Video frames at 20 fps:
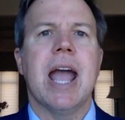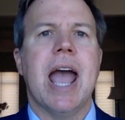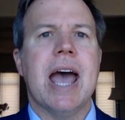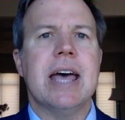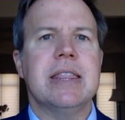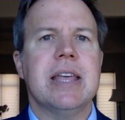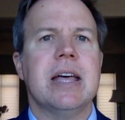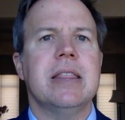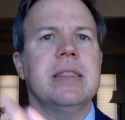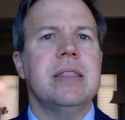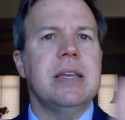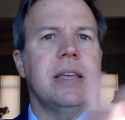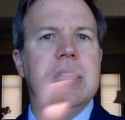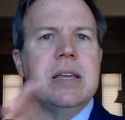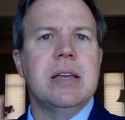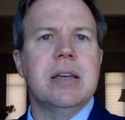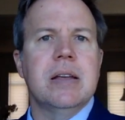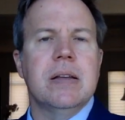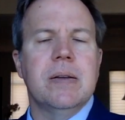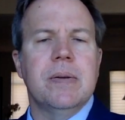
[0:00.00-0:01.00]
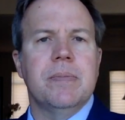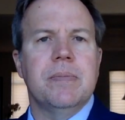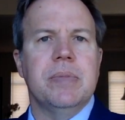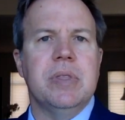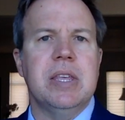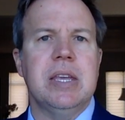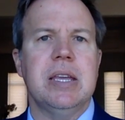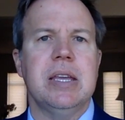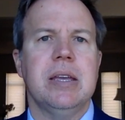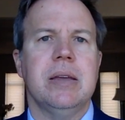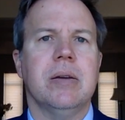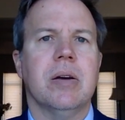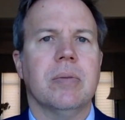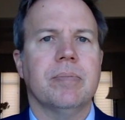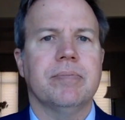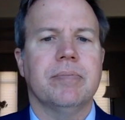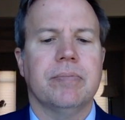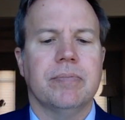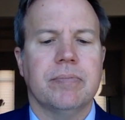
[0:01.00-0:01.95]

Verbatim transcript: and then the the